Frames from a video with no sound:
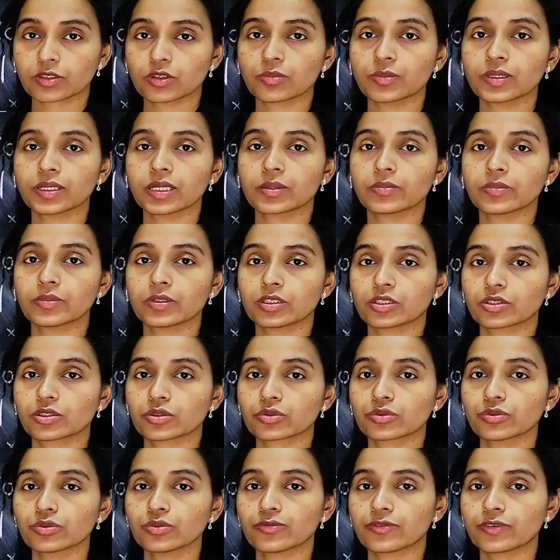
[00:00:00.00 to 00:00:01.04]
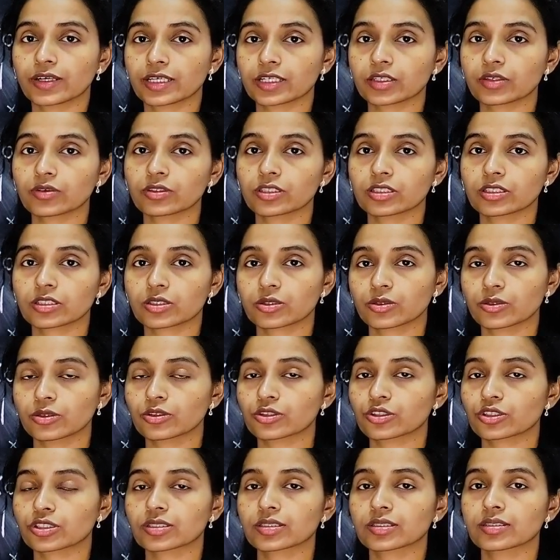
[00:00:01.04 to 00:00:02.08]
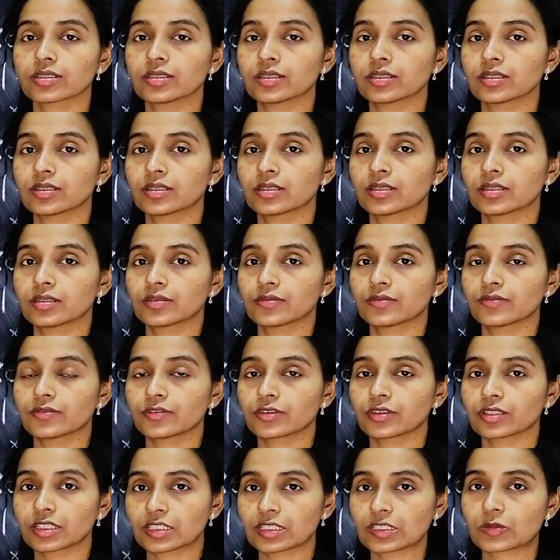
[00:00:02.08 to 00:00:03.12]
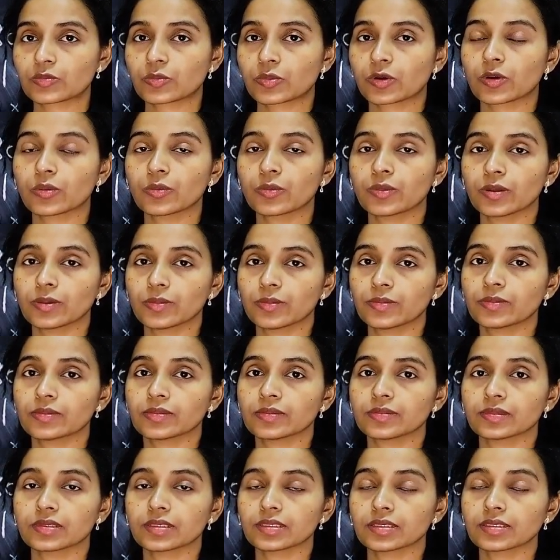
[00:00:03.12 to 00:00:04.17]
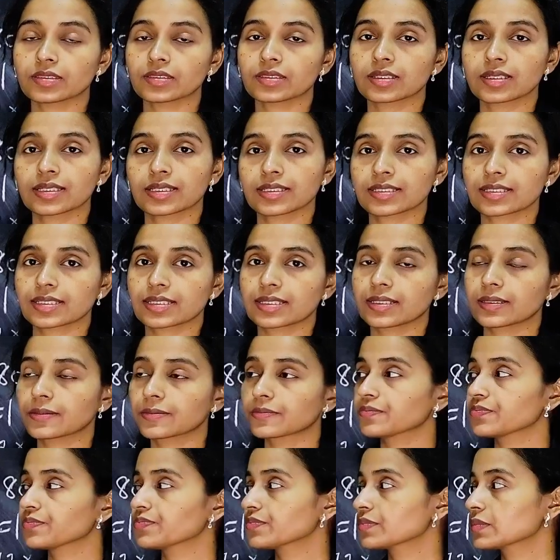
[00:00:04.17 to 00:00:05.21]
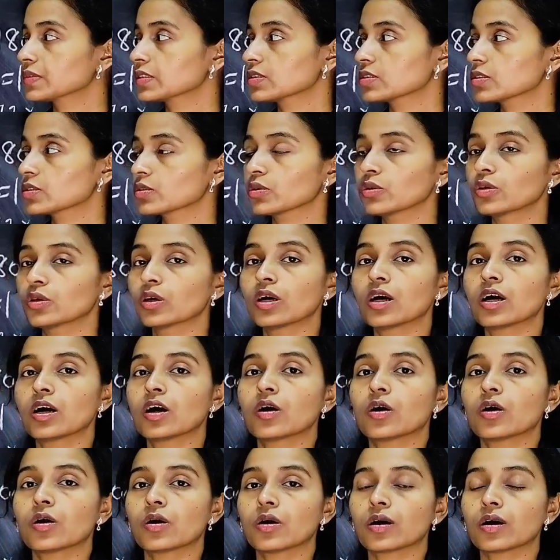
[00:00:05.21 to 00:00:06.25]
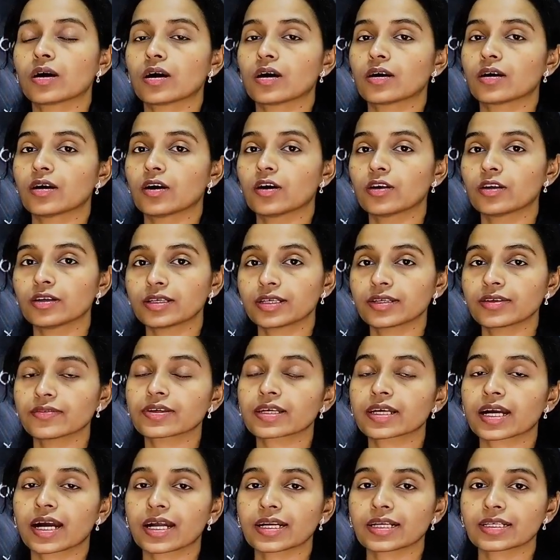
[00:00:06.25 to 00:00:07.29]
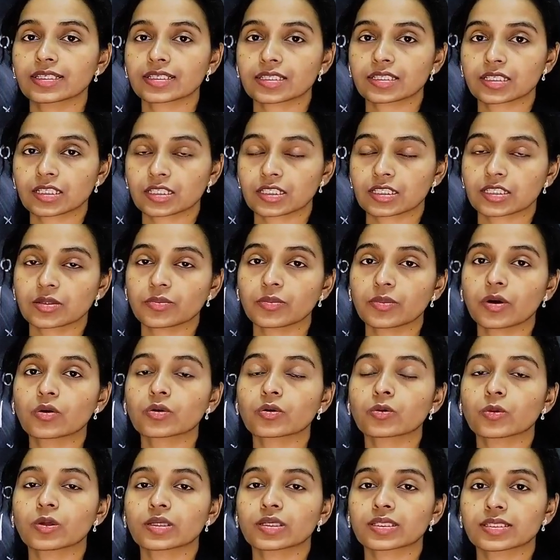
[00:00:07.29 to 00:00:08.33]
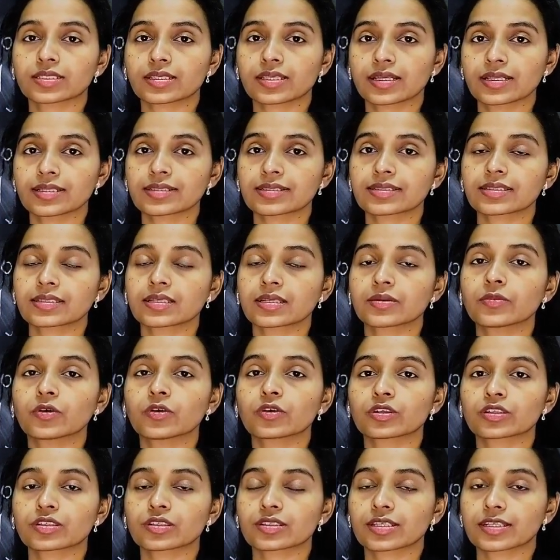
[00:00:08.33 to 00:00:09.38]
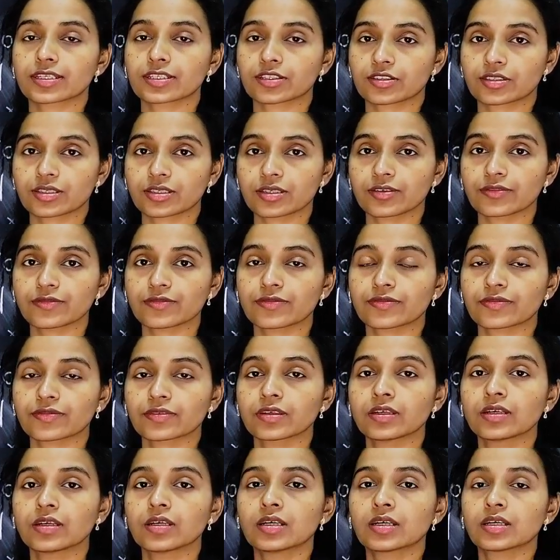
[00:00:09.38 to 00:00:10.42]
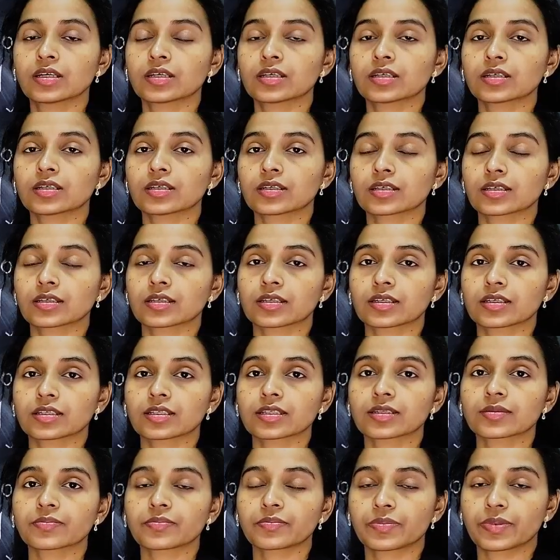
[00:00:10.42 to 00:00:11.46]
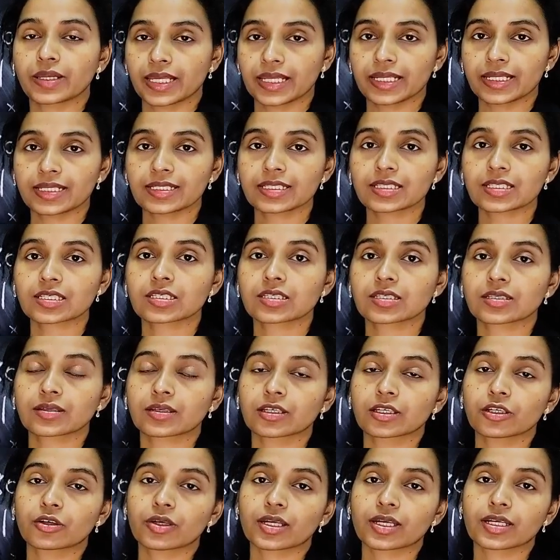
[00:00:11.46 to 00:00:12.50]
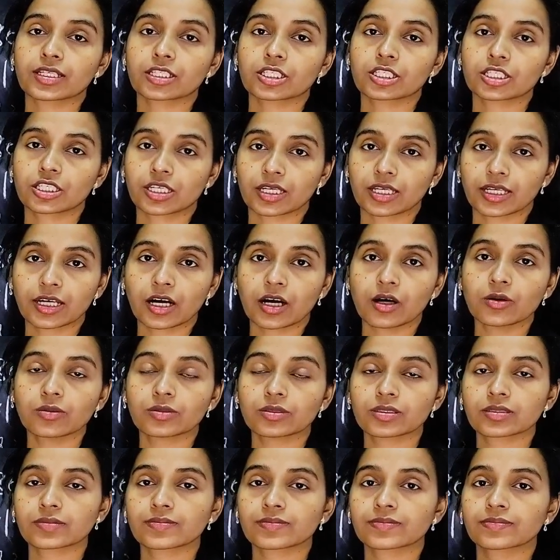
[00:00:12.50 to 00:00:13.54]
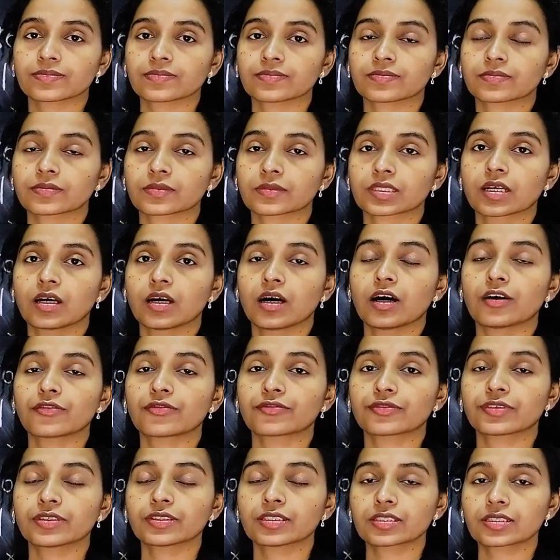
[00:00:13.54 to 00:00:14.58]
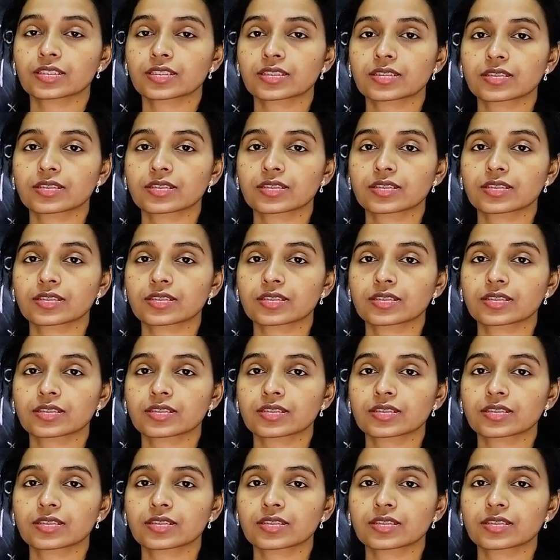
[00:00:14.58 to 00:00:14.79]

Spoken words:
be able to find out the solution for this problem easily. So already we had discussed about what is LCM, what is HCF in playlist. You can check it out. After